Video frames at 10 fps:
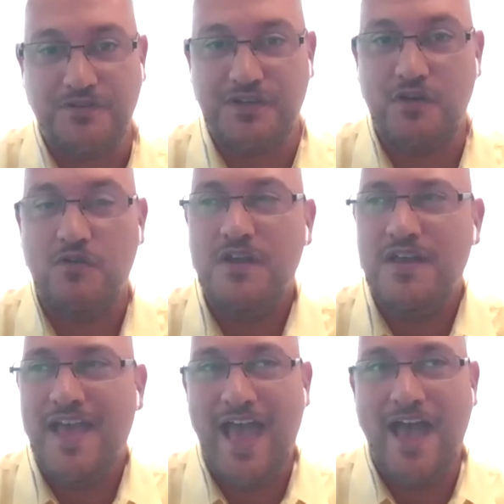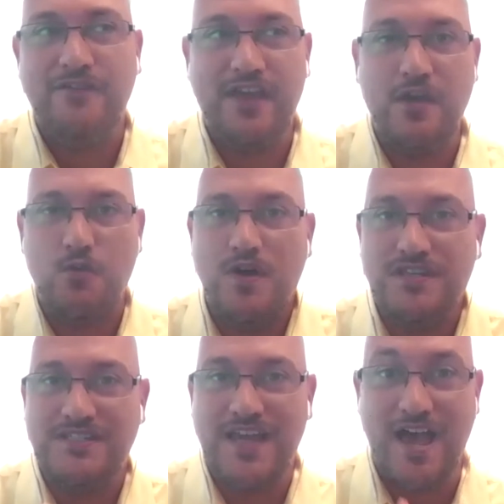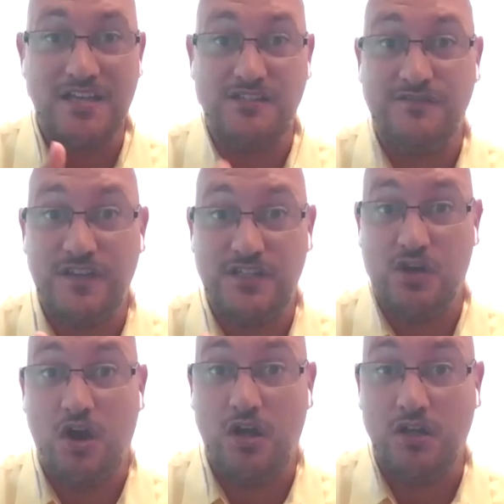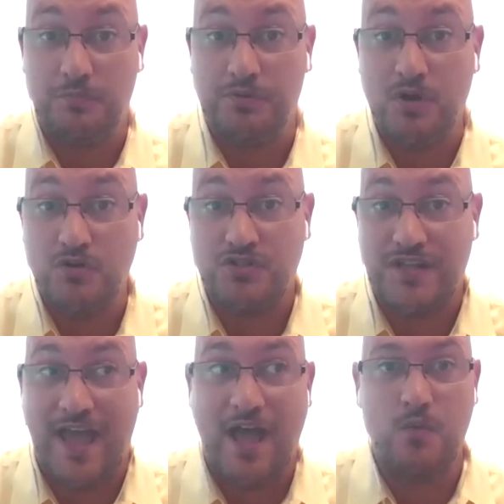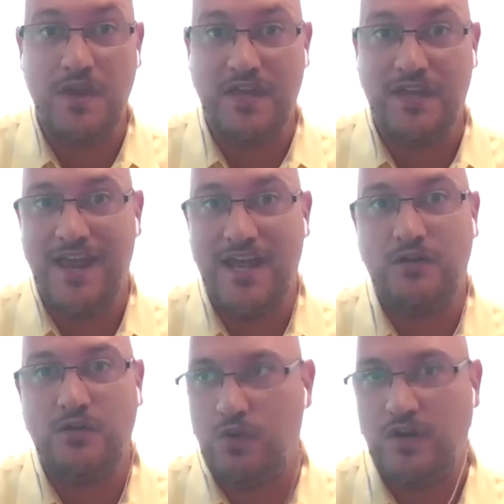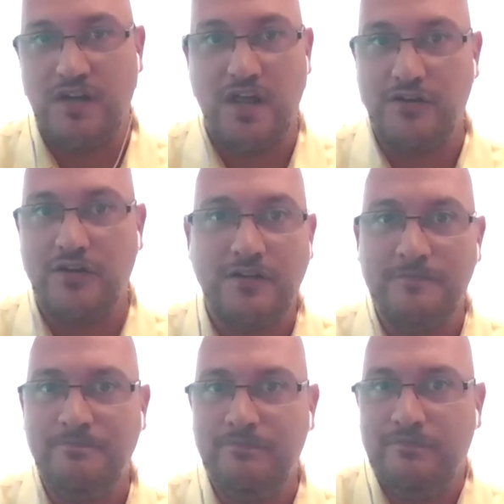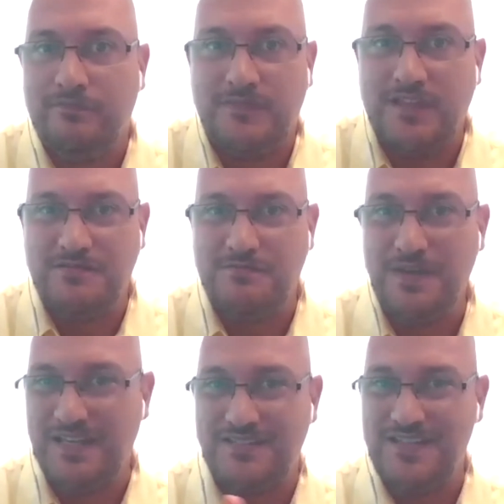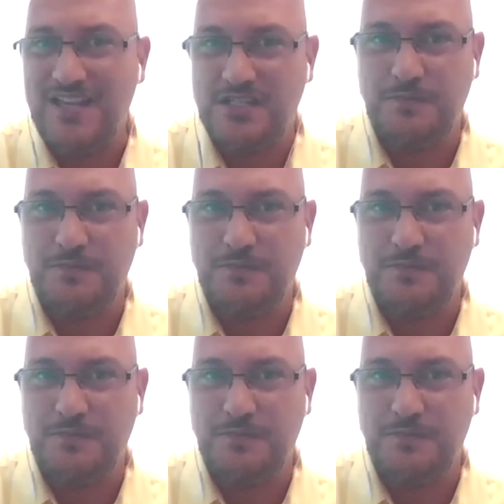So having a one-size-fits-all approach to how we connect with one another doesn't make sense